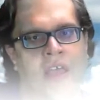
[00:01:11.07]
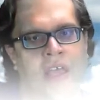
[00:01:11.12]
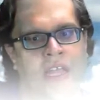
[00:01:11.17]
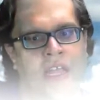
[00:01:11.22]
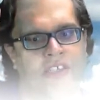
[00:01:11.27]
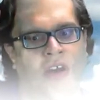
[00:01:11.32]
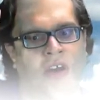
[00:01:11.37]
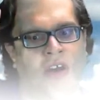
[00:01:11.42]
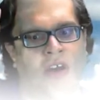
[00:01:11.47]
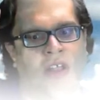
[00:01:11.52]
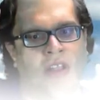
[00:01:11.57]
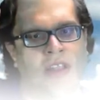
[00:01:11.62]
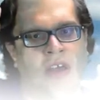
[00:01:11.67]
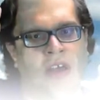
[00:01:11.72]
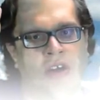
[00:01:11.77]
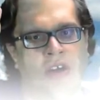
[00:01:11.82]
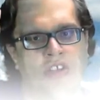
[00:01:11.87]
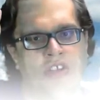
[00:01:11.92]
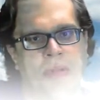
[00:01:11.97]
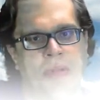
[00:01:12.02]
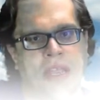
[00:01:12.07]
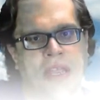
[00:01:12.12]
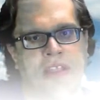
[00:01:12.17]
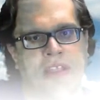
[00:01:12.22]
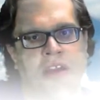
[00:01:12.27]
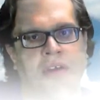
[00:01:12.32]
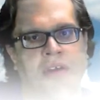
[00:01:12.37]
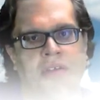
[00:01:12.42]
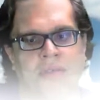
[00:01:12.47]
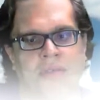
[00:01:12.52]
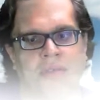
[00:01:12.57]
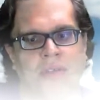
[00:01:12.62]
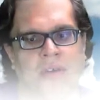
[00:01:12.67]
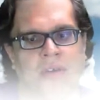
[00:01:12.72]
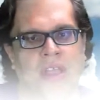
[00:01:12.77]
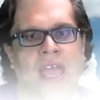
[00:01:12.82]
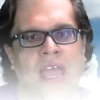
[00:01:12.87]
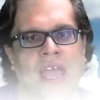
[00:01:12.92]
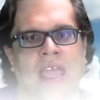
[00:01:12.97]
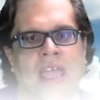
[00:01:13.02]
It's called the Cosmic Tarot,
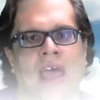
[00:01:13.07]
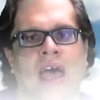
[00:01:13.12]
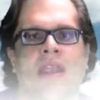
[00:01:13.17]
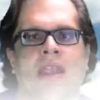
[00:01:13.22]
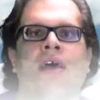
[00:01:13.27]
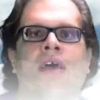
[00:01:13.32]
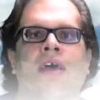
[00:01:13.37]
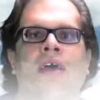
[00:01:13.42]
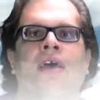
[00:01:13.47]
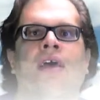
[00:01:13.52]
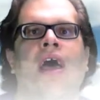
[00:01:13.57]
okay? And